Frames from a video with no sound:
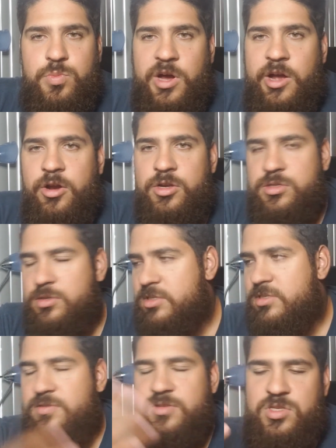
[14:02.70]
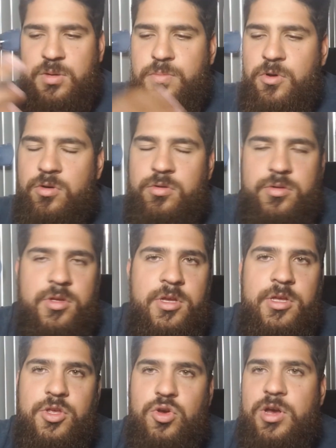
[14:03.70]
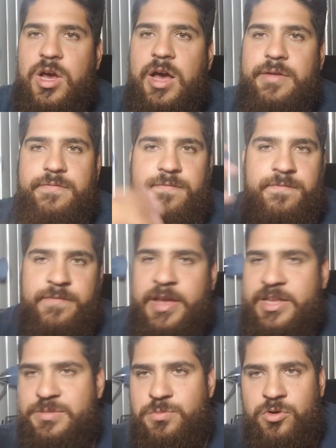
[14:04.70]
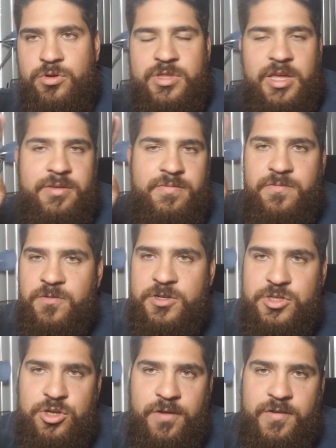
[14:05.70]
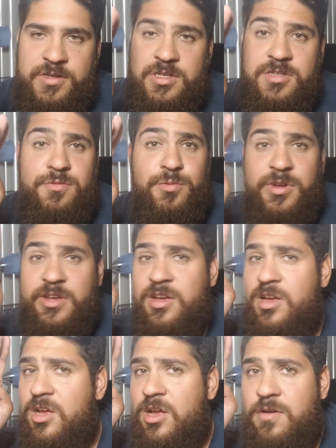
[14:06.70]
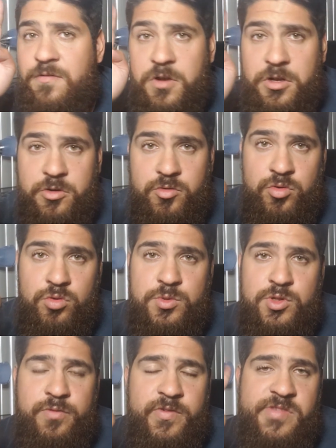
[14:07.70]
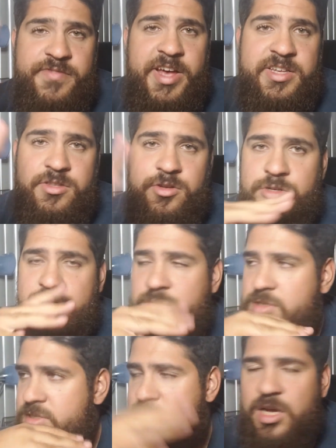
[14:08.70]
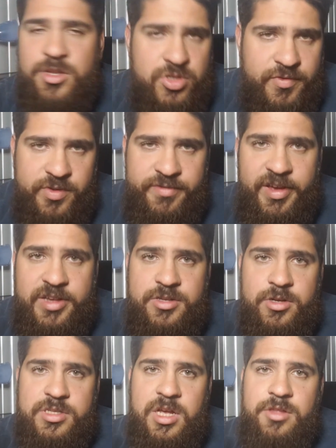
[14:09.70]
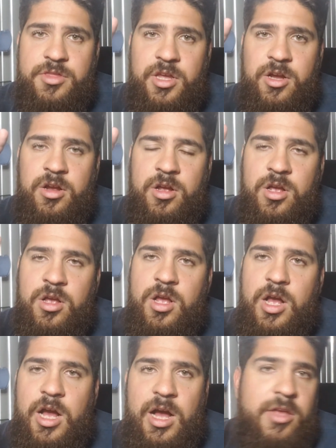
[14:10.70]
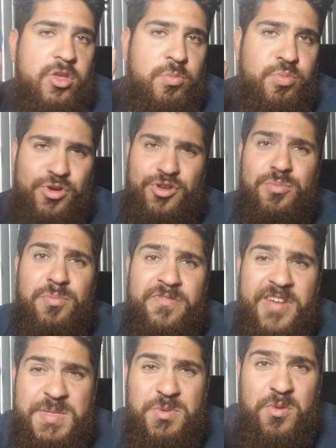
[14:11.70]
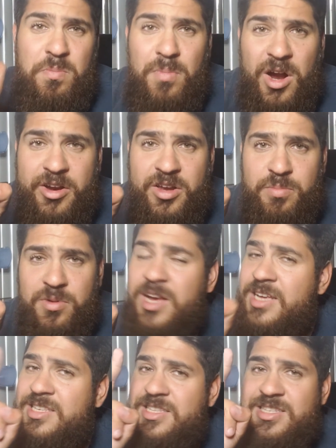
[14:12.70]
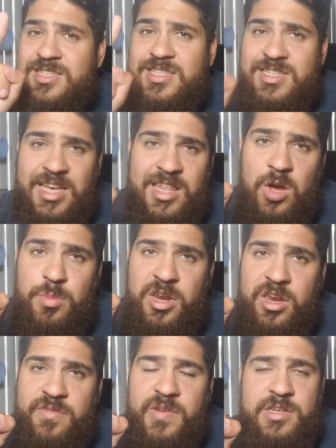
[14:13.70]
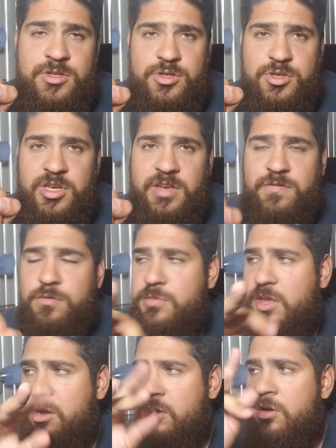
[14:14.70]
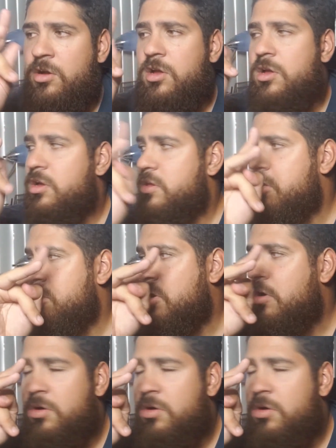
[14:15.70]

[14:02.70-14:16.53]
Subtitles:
buyers. It's simple. You got Facebook, that free services, free groups of investors. There's tons of investors out there. You put it on Facebook Marketplace. It's insane how many investors you get from there. You